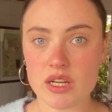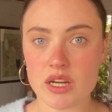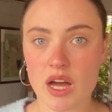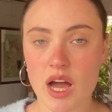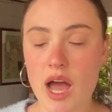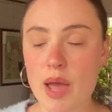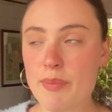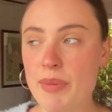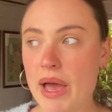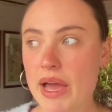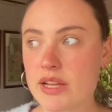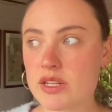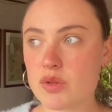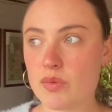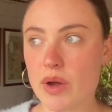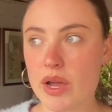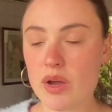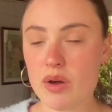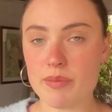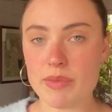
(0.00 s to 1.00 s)
I packed
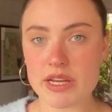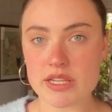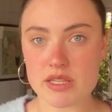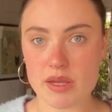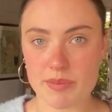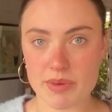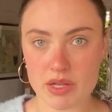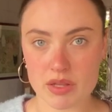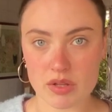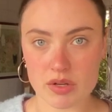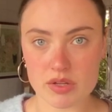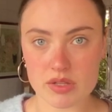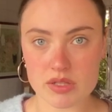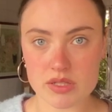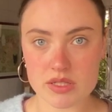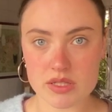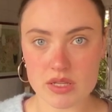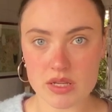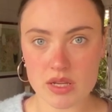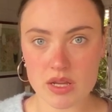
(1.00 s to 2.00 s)
away all my summer
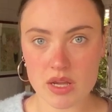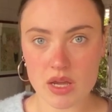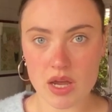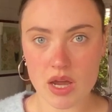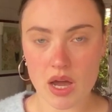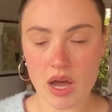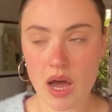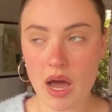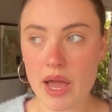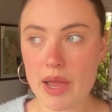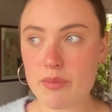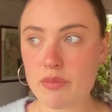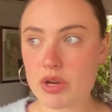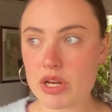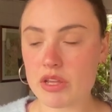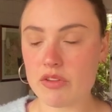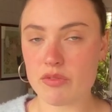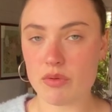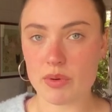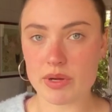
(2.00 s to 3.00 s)
clothes. I am
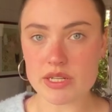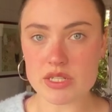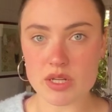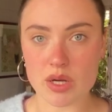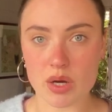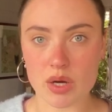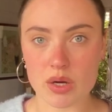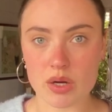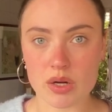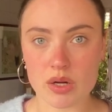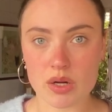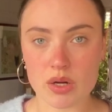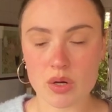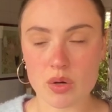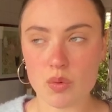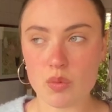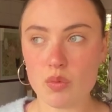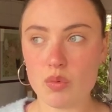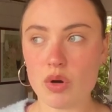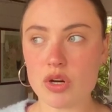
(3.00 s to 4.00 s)
ready for winter.
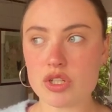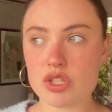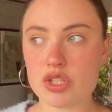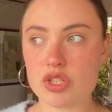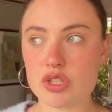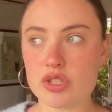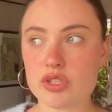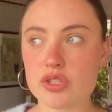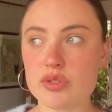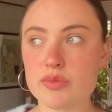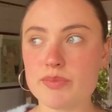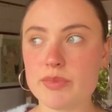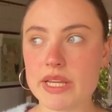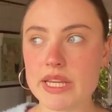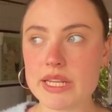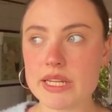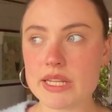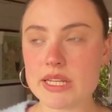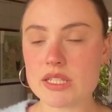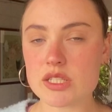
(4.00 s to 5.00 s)
What do you
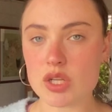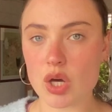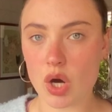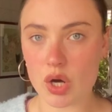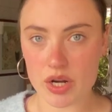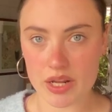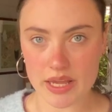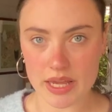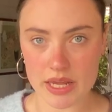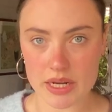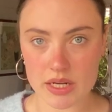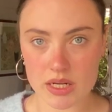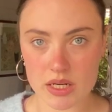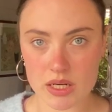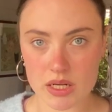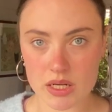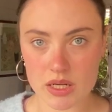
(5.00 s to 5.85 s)
mean it's hot again?